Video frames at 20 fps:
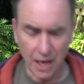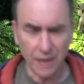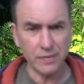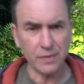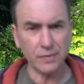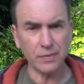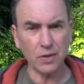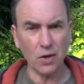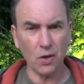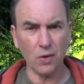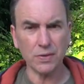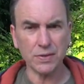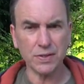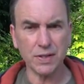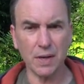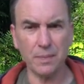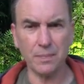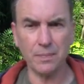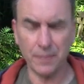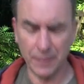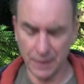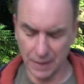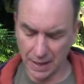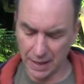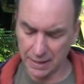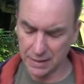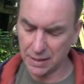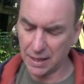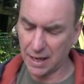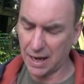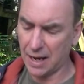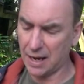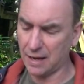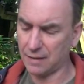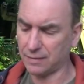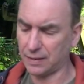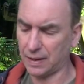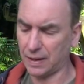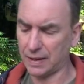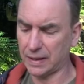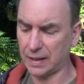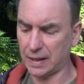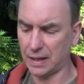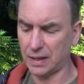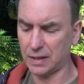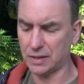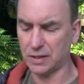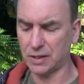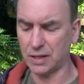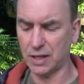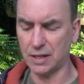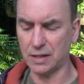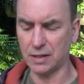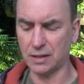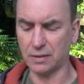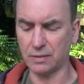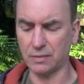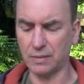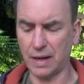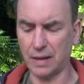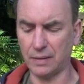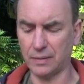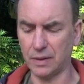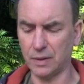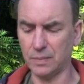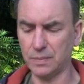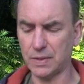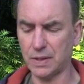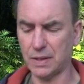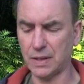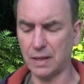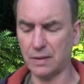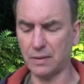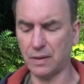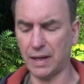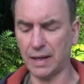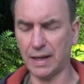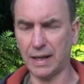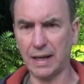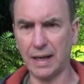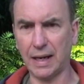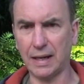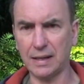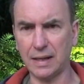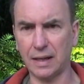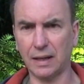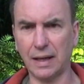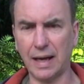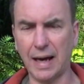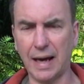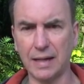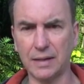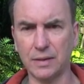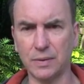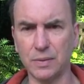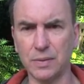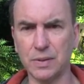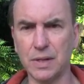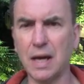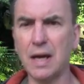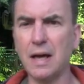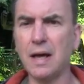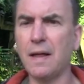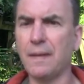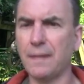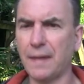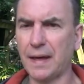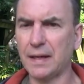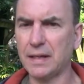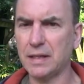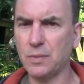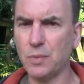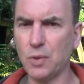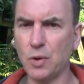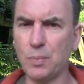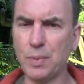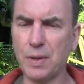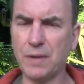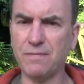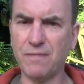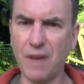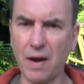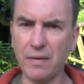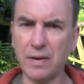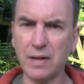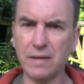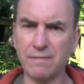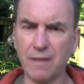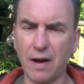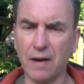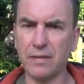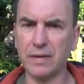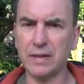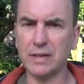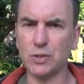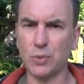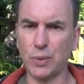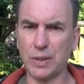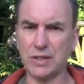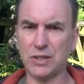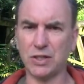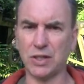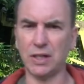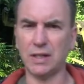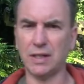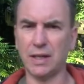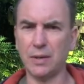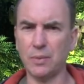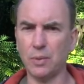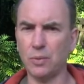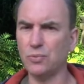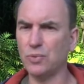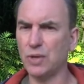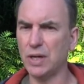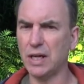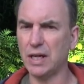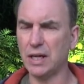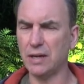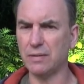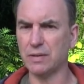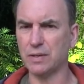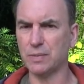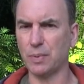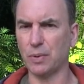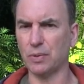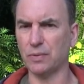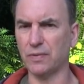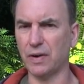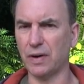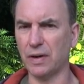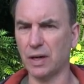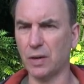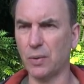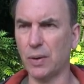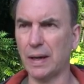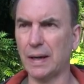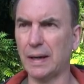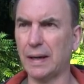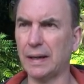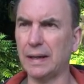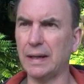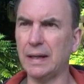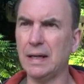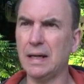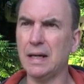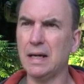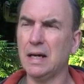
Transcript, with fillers: If you've got some that actually have like a sheath around them, so they're like in little handles, there you will be very, very twitchy. They will really respond very quickly.